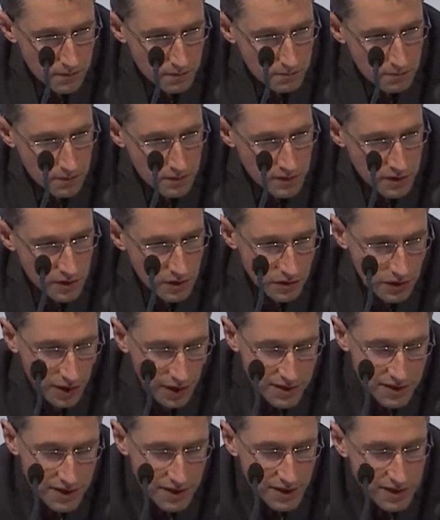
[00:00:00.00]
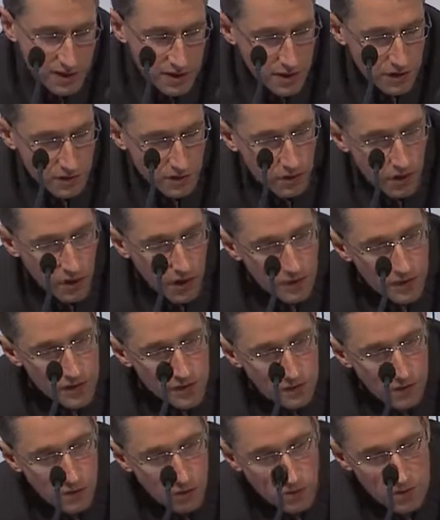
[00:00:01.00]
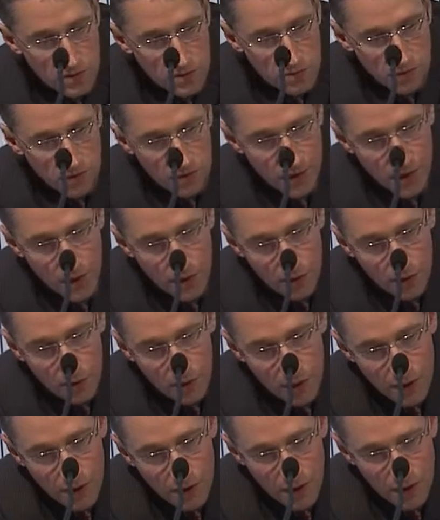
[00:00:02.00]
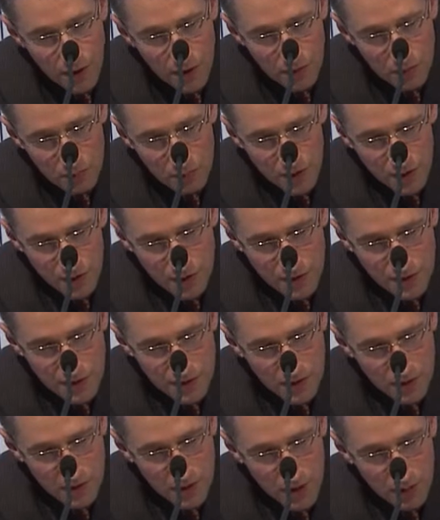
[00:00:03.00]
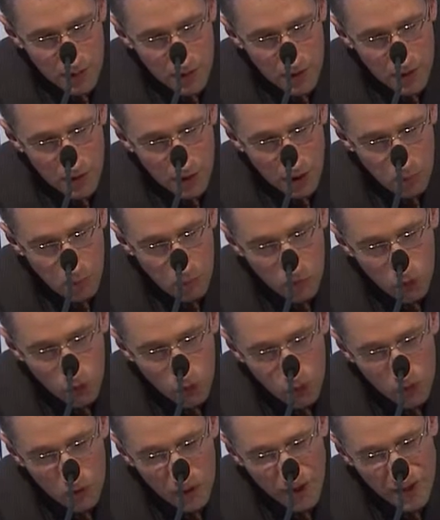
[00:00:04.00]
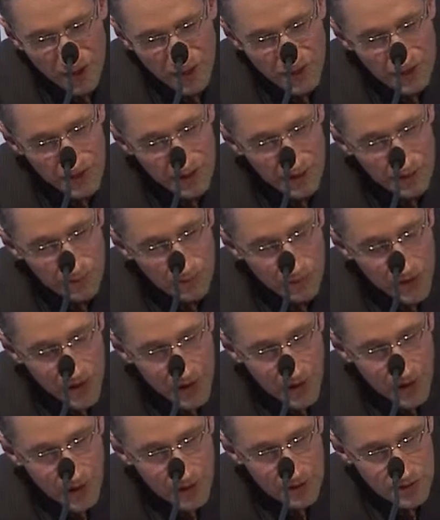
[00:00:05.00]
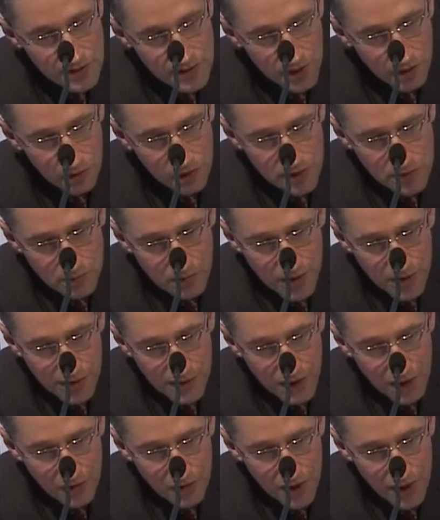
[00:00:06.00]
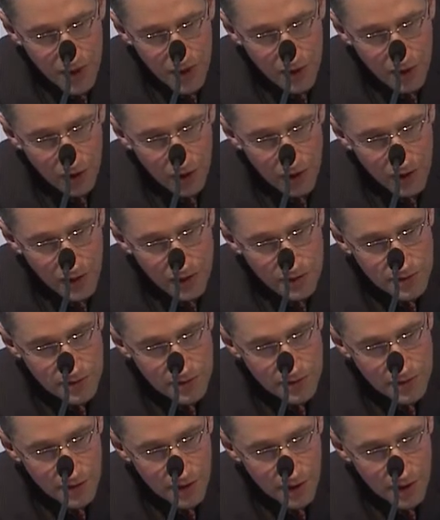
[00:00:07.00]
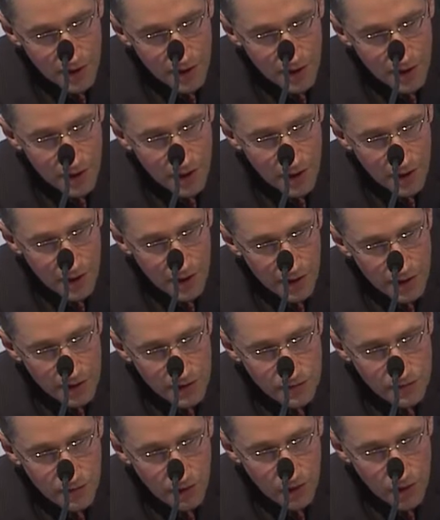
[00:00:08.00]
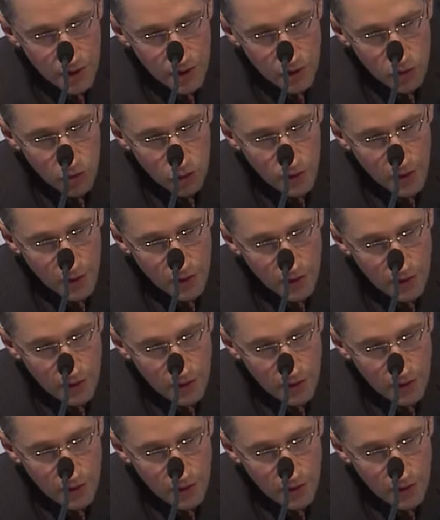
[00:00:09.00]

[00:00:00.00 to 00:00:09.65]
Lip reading: So knight takes d5 is forced, but now black is giving up on a pawn, and still this pin down the A line is very annoying.